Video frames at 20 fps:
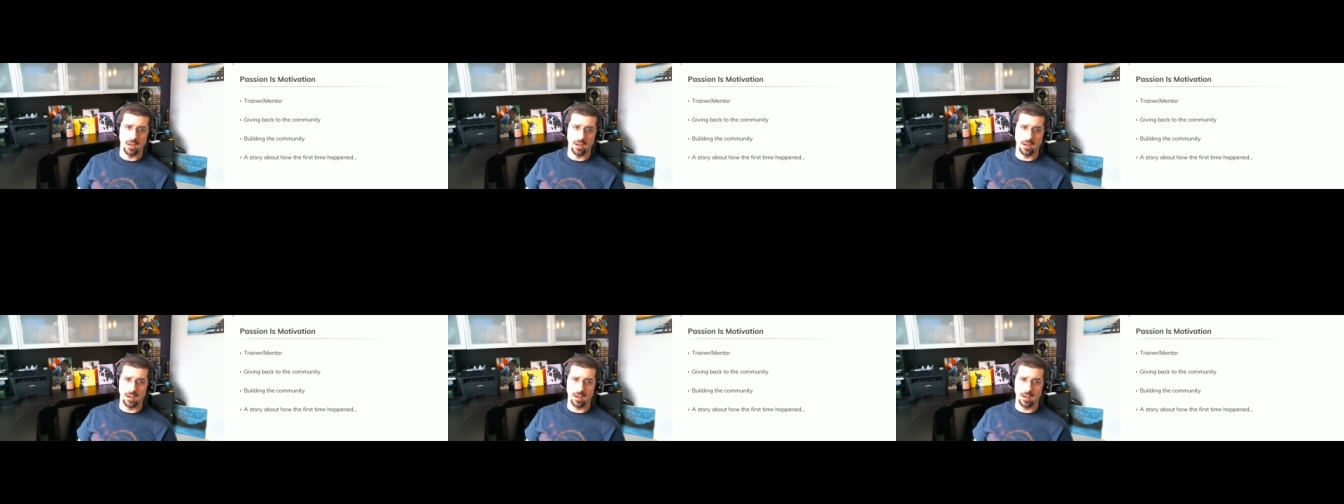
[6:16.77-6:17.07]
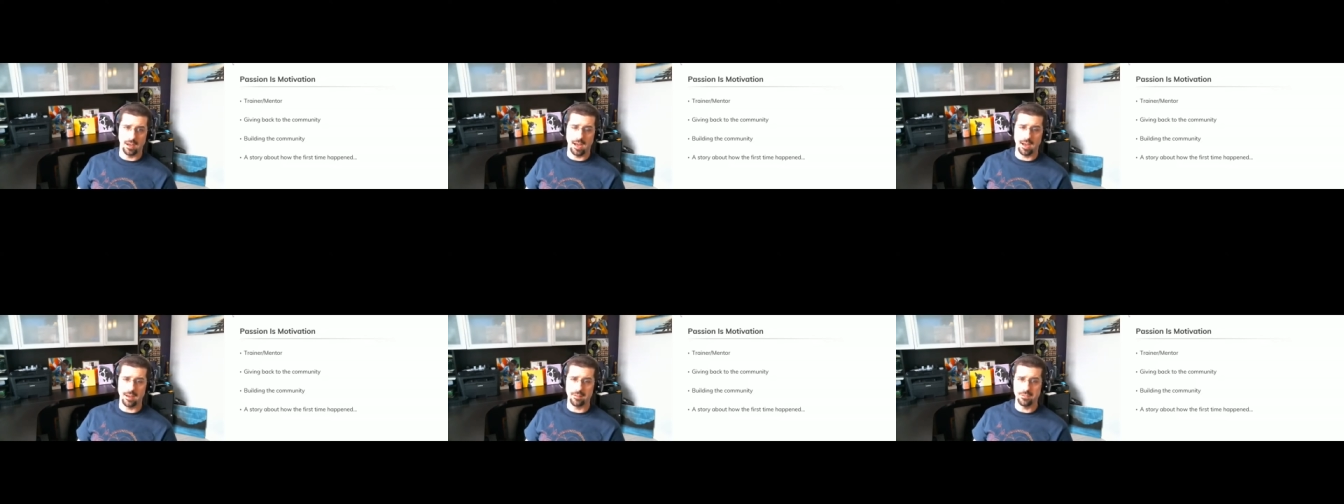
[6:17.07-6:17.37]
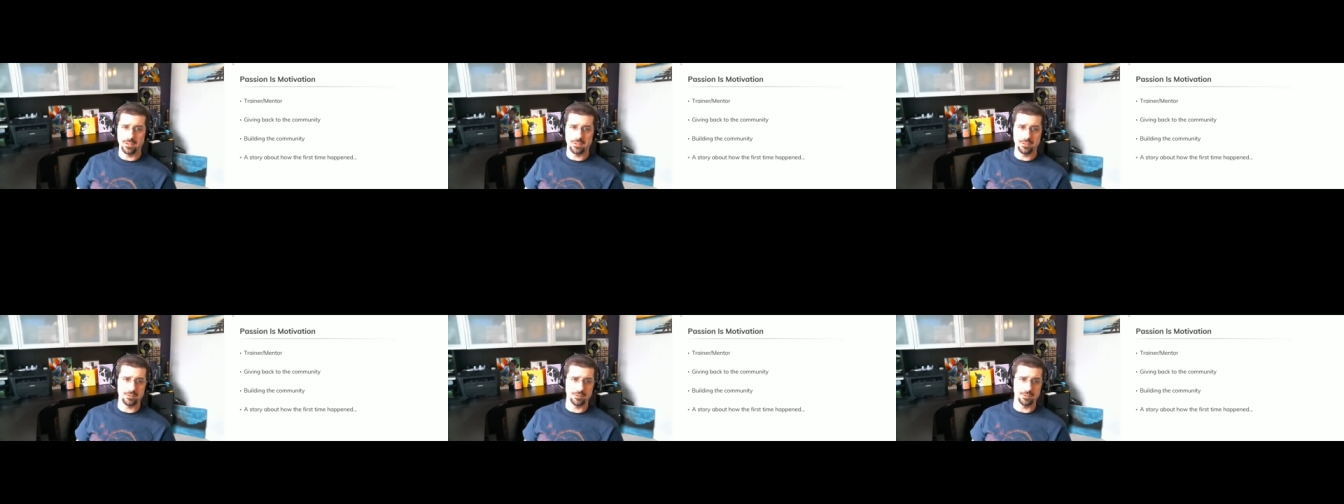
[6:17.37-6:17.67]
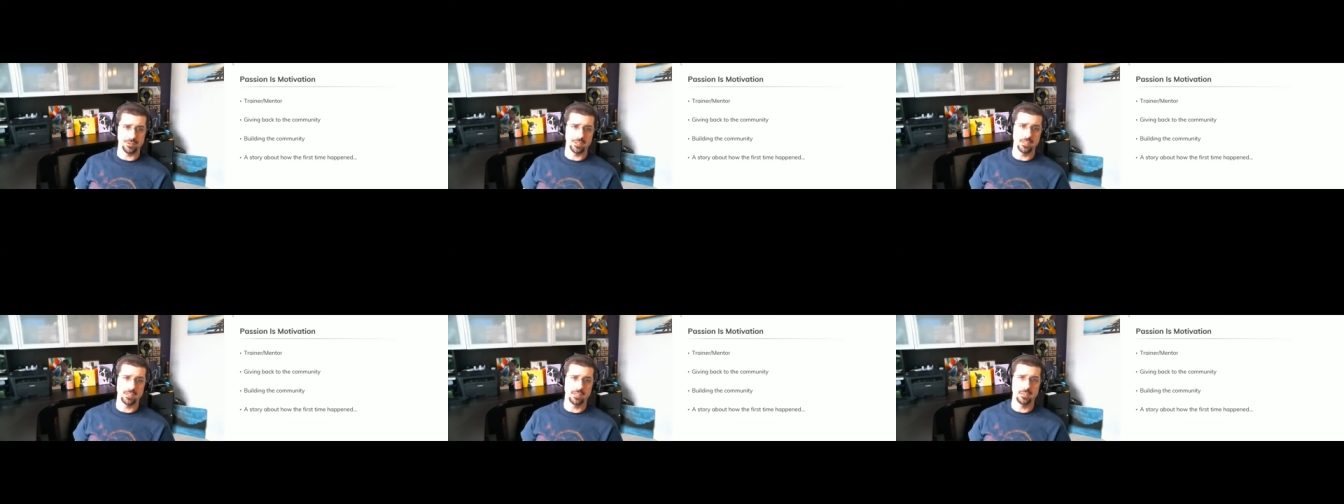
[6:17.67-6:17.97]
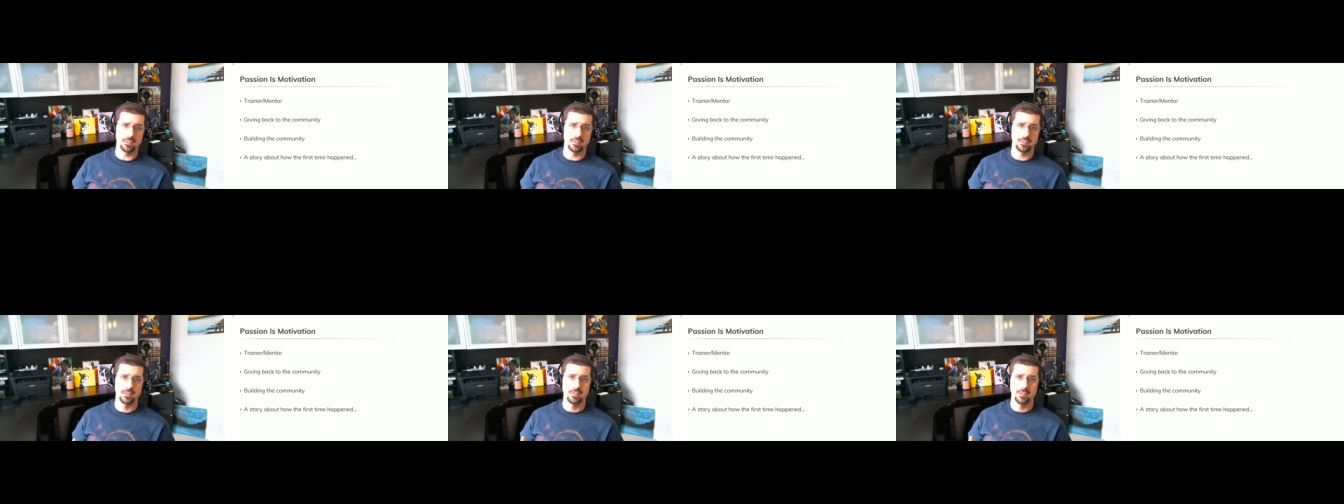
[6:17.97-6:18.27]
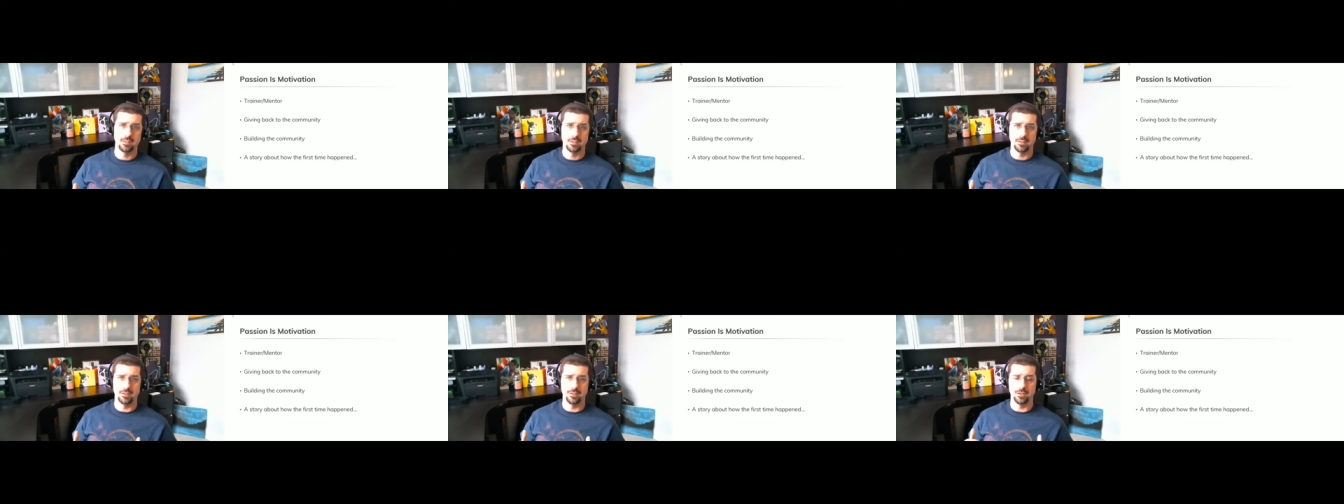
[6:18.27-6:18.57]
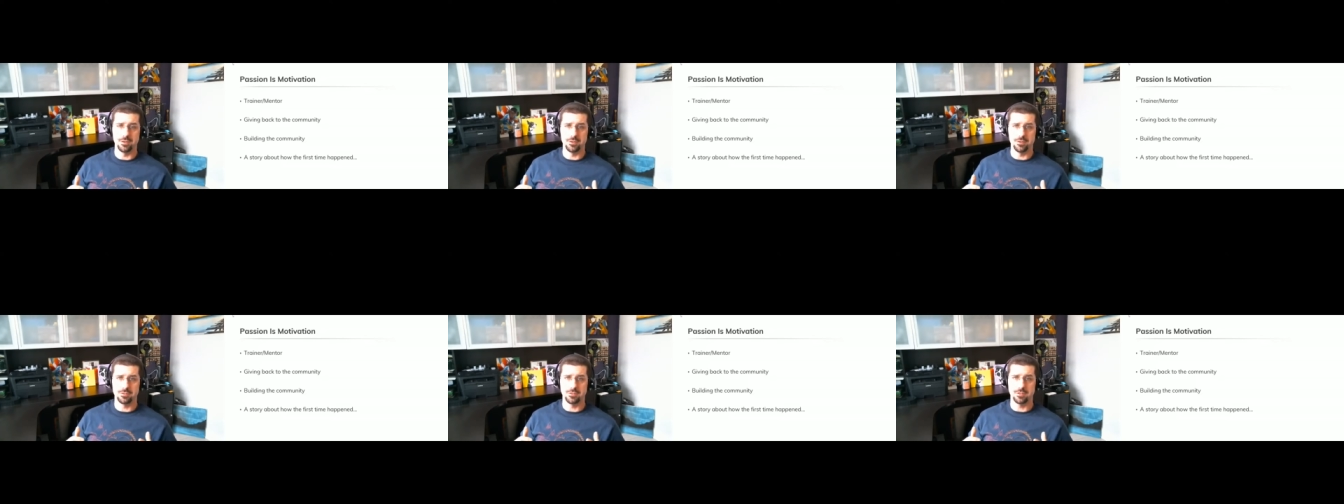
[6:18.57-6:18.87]
Uh, obviously,
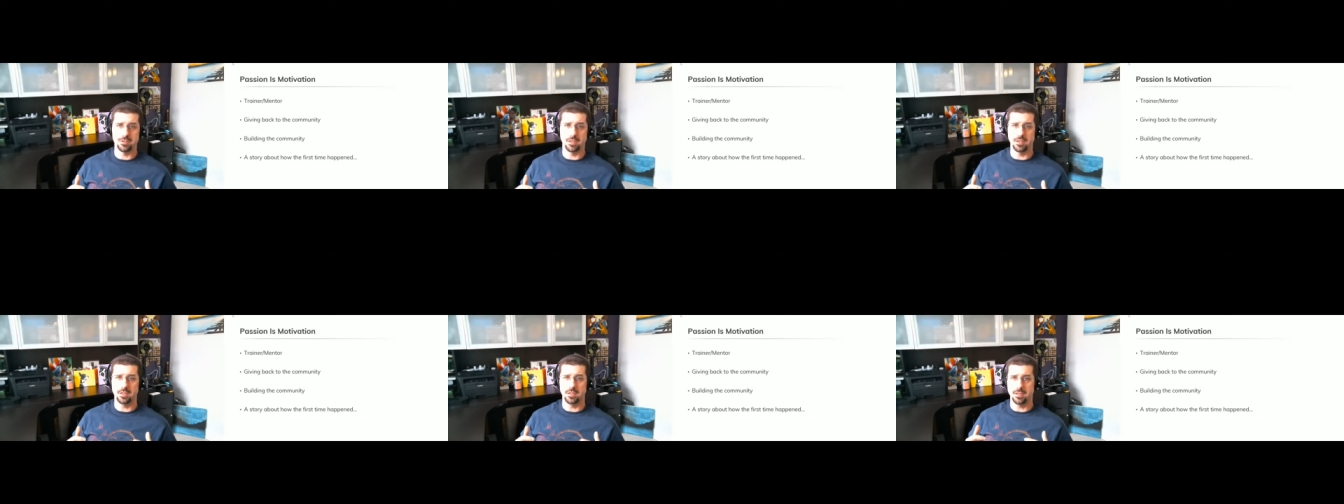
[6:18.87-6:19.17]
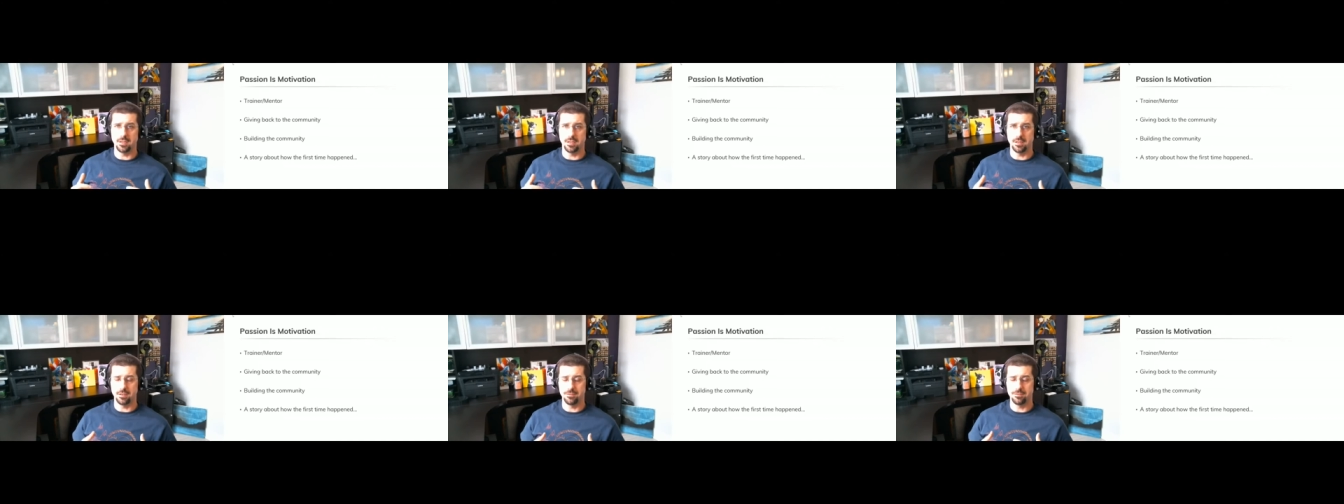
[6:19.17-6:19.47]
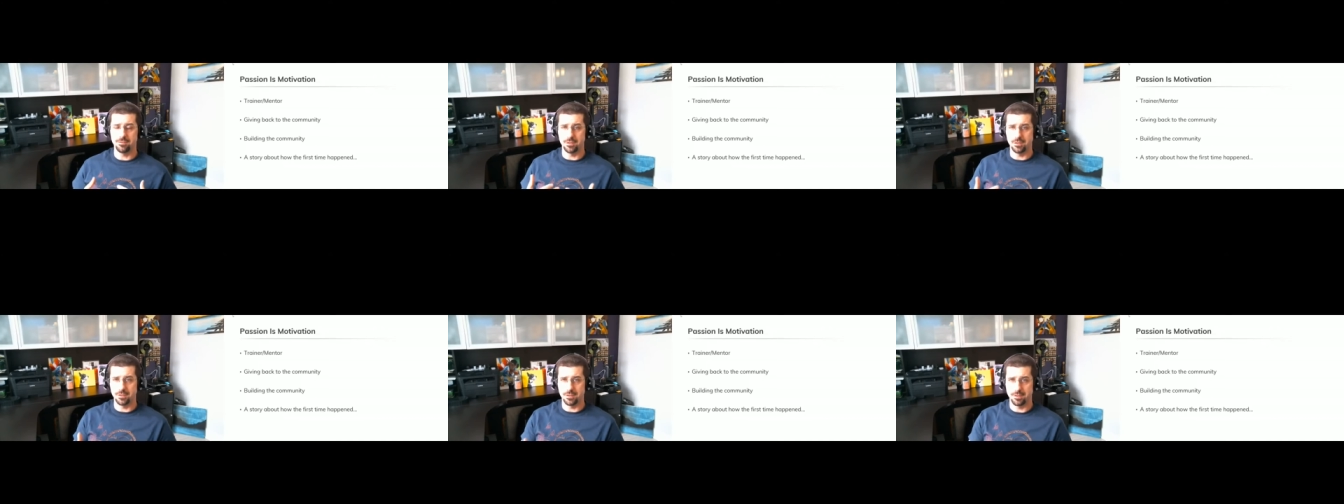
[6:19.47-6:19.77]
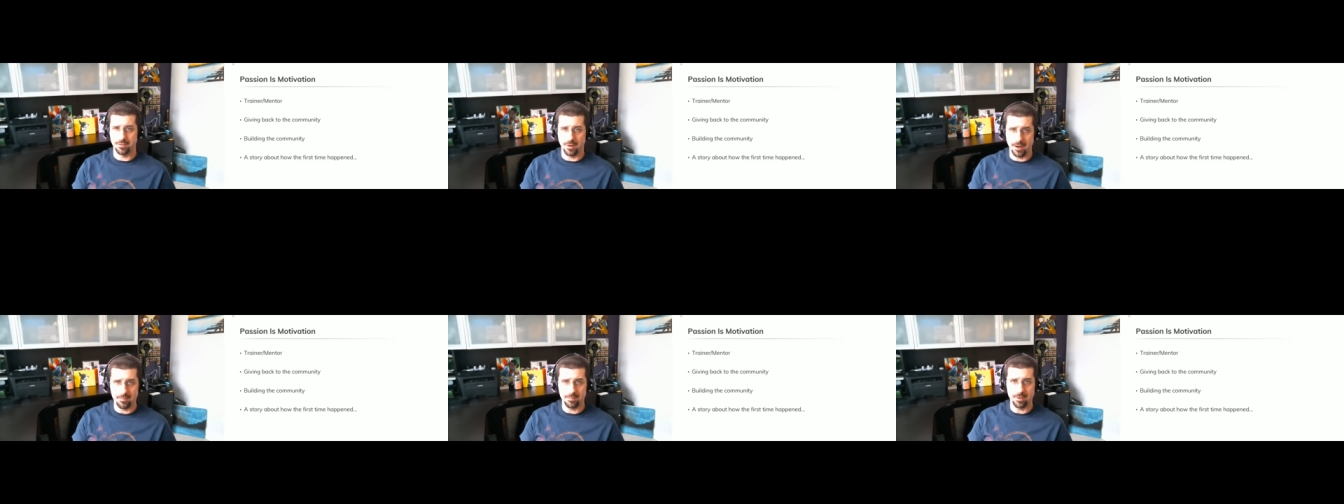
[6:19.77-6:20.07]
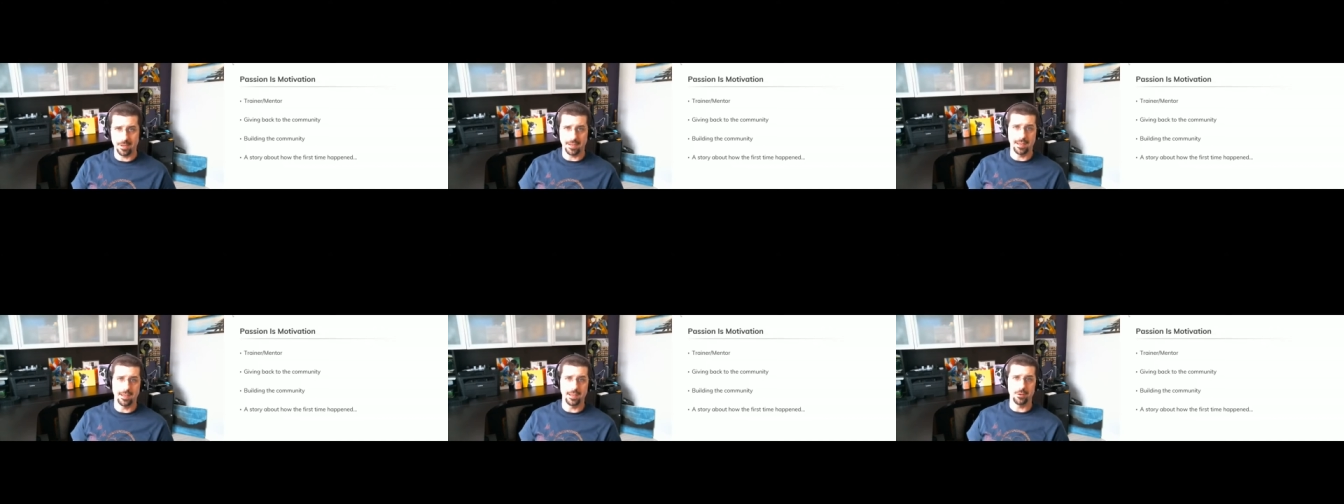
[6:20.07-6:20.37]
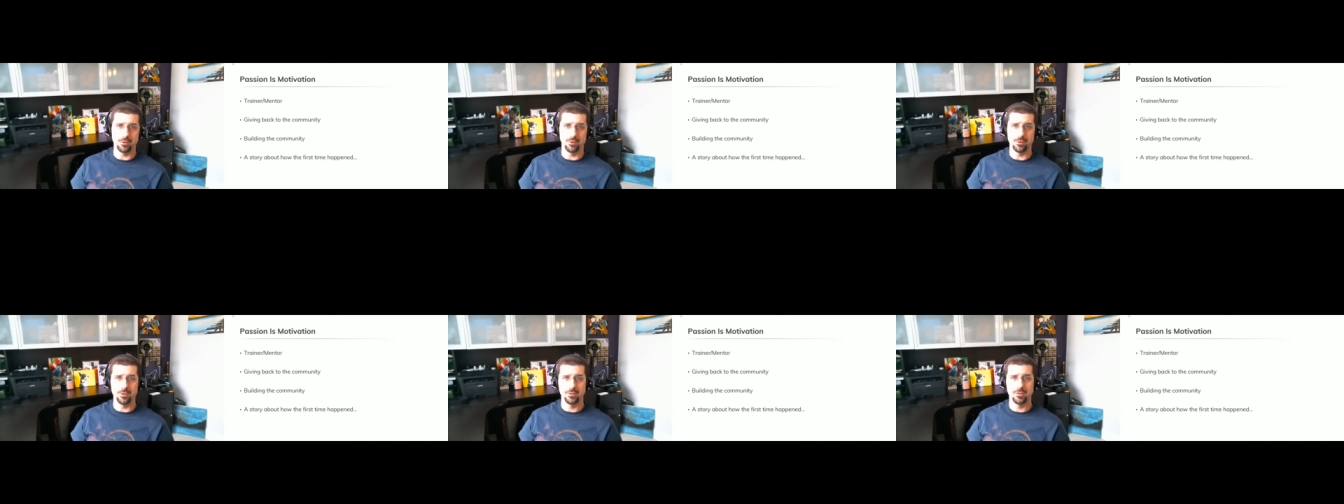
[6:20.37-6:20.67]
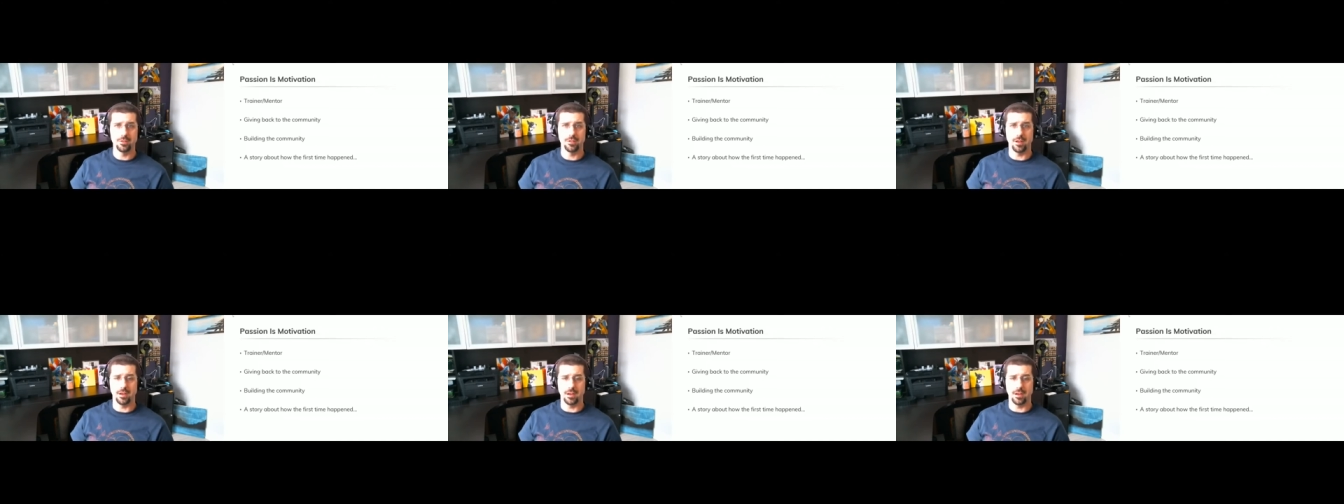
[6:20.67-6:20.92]
there's a, a philanthropic angle.